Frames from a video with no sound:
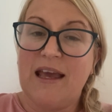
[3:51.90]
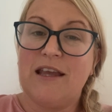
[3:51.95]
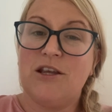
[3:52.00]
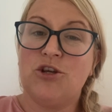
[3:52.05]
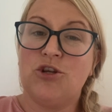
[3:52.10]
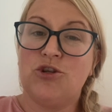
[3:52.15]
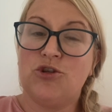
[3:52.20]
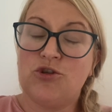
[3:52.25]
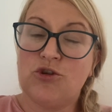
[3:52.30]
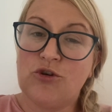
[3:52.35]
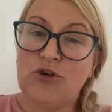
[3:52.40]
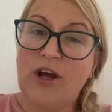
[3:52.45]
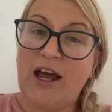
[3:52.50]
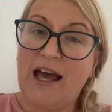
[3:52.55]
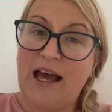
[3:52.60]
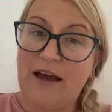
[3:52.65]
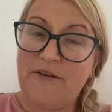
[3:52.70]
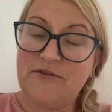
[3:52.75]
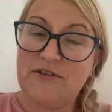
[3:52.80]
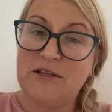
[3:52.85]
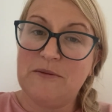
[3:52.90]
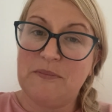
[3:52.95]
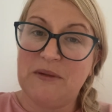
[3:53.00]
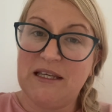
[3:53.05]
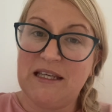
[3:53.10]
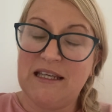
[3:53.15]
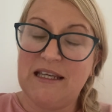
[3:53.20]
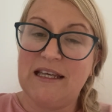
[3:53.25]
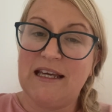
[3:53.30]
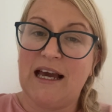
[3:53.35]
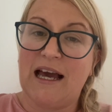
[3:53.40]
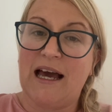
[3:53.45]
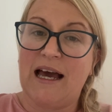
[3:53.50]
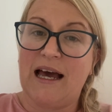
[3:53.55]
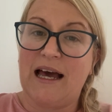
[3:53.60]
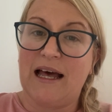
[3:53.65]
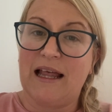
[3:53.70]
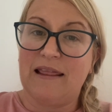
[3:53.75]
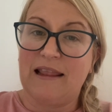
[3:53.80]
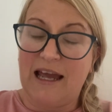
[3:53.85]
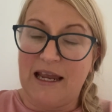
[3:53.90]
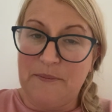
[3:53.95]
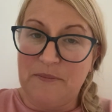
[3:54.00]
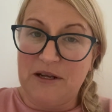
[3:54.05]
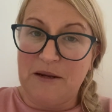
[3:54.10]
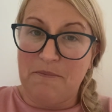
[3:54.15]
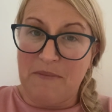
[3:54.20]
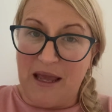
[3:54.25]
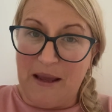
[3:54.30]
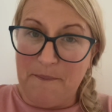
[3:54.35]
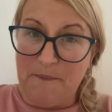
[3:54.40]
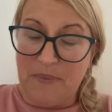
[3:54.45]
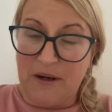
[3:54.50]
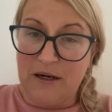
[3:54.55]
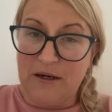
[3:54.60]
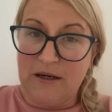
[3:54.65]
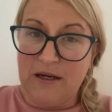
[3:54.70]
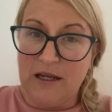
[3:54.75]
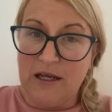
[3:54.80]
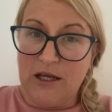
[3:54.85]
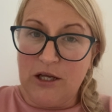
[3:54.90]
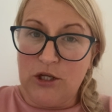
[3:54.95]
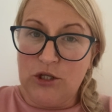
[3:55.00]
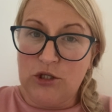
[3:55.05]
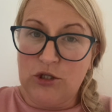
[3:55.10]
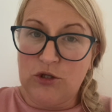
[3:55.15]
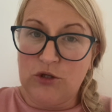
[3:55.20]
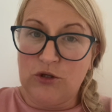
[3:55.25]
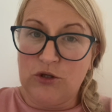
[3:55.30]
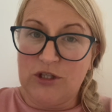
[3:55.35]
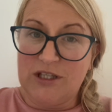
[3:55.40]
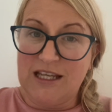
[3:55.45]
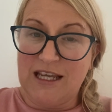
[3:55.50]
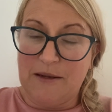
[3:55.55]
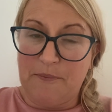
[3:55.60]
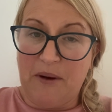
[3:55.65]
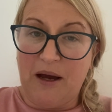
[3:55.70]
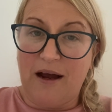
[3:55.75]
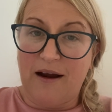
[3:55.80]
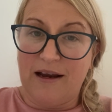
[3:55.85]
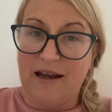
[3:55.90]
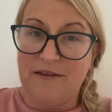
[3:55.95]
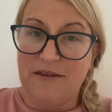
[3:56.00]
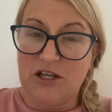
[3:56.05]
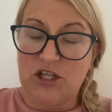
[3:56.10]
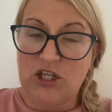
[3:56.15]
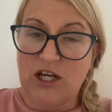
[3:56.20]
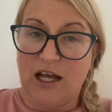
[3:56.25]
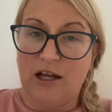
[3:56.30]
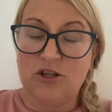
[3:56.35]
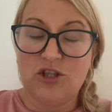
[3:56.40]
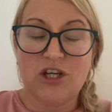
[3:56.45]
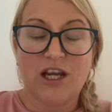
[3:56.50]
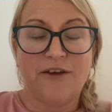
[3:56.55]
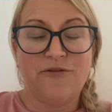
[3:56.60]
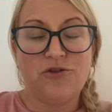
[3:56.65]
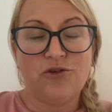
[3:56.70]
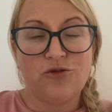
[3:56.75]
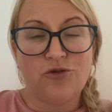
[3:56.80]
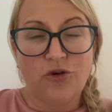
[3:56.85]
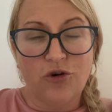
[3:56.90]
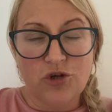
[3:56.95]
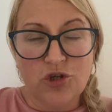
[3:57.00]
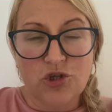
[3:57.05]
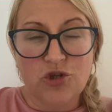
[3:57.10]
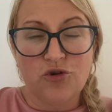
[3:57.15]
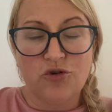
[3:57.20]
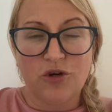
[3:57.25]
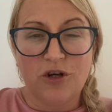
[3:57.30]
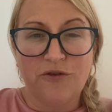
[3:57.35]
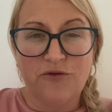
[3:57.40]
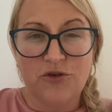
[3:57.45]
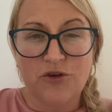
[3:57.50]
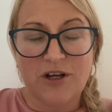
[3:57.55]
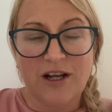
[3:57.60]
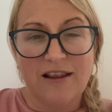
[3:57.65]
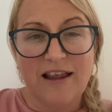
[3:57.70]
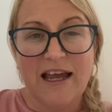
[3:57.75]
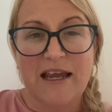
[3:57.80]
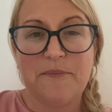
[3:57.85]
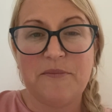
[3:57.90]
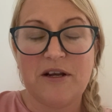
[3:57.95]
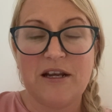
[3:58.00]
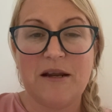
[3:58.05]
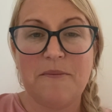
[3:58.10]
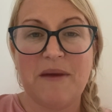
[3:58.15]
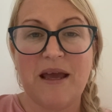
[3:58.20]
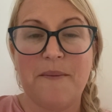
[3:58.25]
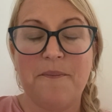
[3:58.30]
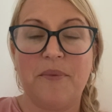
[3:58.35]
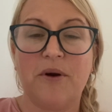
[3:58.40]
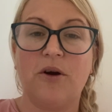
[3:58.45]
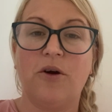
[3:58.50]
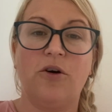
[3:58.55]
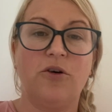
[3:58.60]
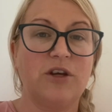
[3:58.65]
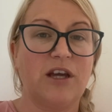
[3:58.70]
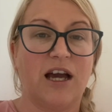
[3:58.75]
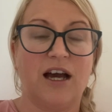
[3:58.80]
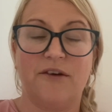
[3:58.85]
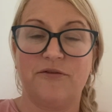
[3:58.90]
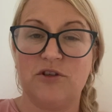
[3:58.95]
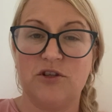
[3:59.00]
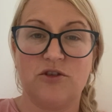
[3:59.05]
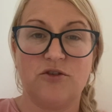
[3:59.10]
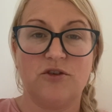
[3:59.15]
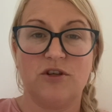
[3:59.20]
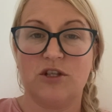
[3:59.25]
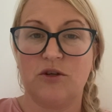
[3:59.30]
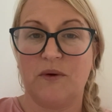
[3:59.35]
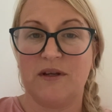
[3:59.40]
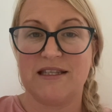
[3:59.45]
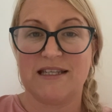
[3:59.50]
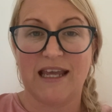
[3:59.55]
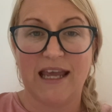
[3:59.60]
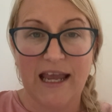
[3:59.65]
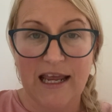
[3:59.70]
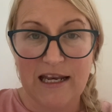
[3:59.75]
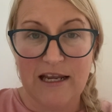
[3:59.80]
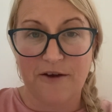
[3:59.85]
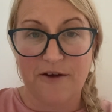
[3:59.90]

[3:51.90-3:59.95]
You do have to be a library member to take part in the challenge. If you're not sure if you're a library member, all you have to do is go into any